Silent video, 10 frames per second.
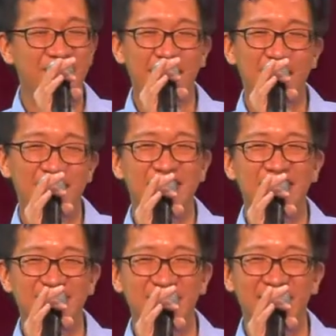
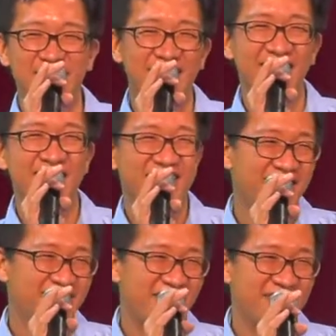Pharisees, right?
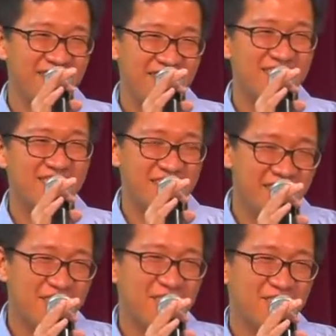Pharisees
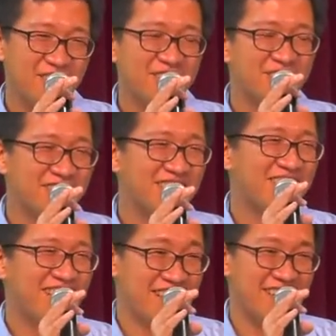love rules
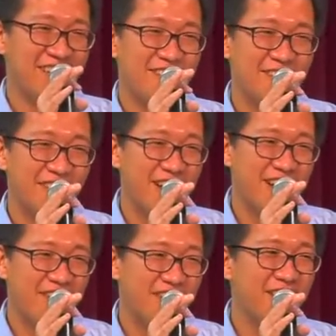and they are
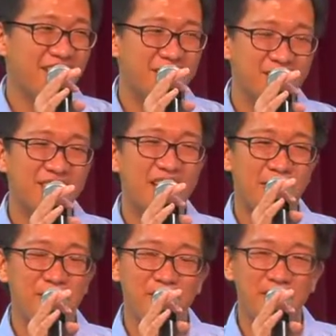very, very good
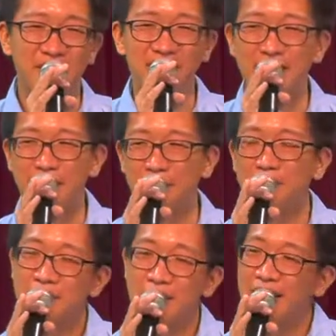at following them.
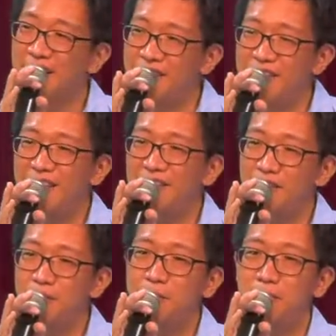And yet,
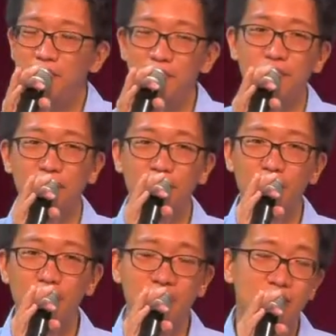those people who
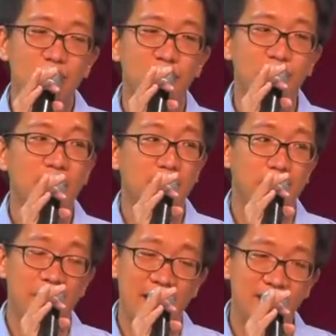follow these rules the
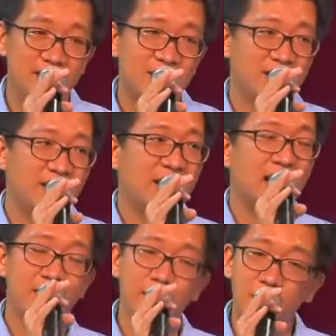best
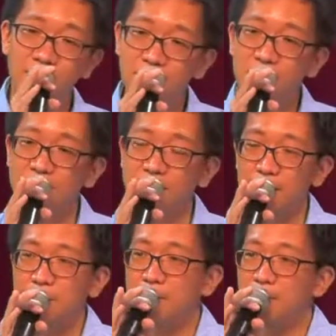are the, also the
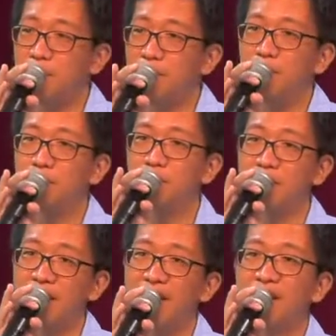same people who
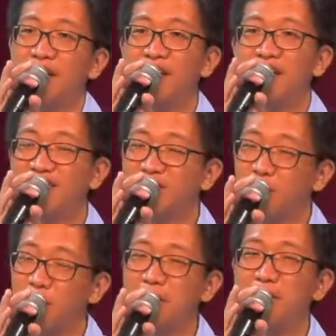get
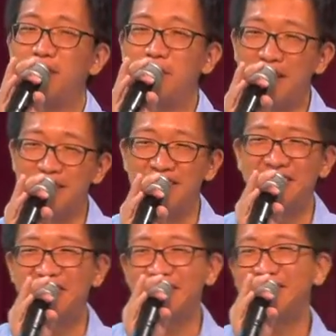scolded by
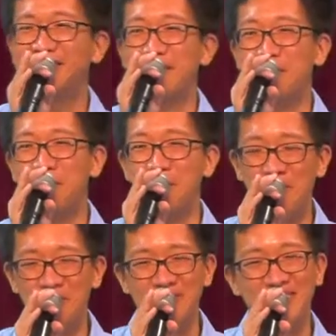Jesus the
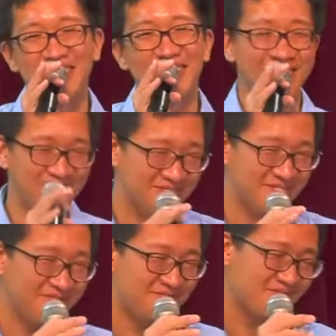most.
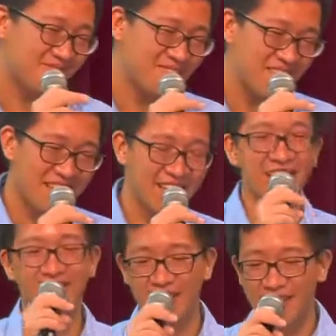
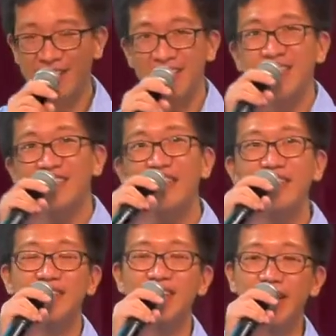okay. Let's go
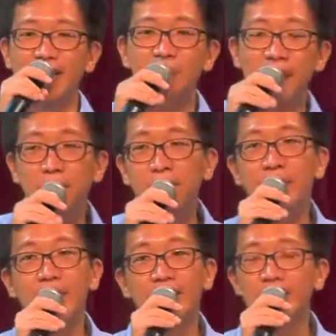on to the next part.
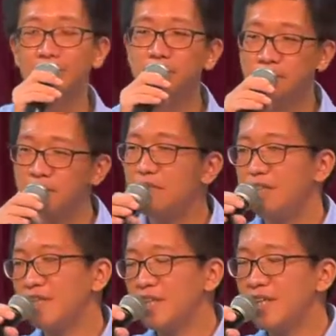Uh, so,
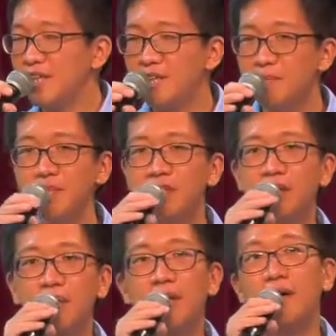if the kingdom is
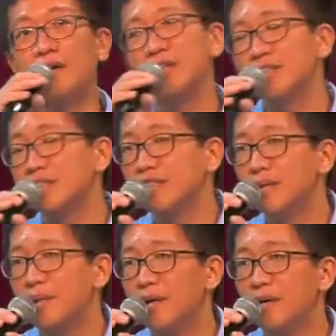not about, it's not
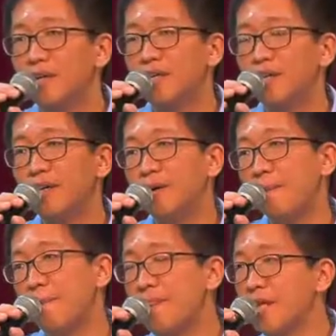about uh,
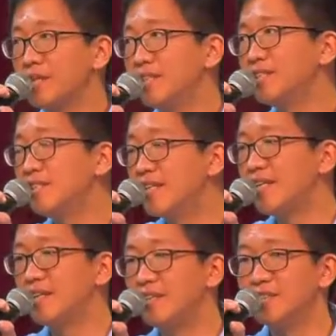this
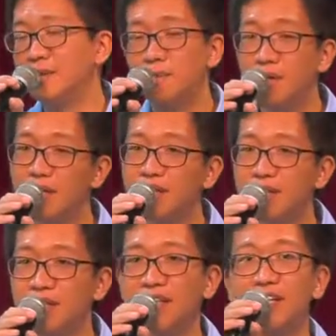legalism, what is
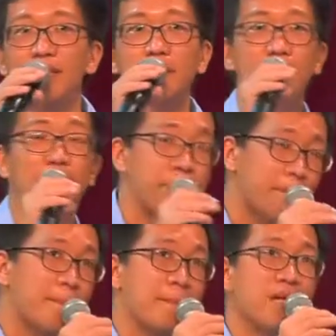the kingdom about?
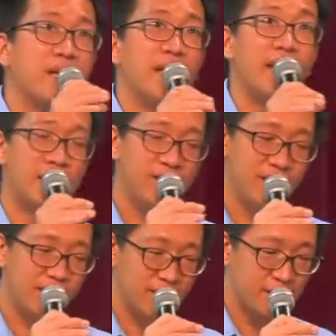And
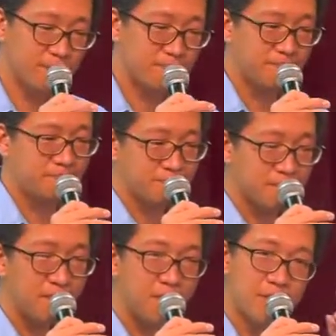here,
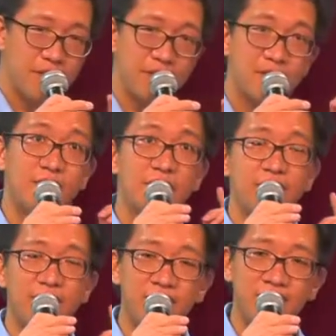we
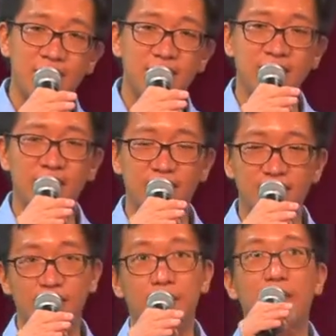first
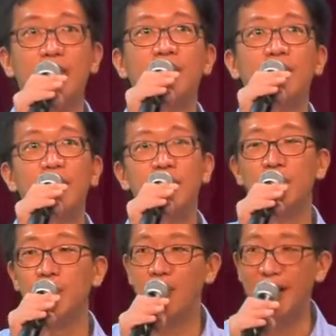talk about
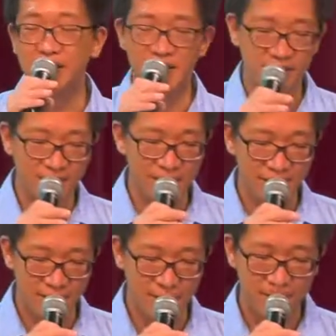righteousness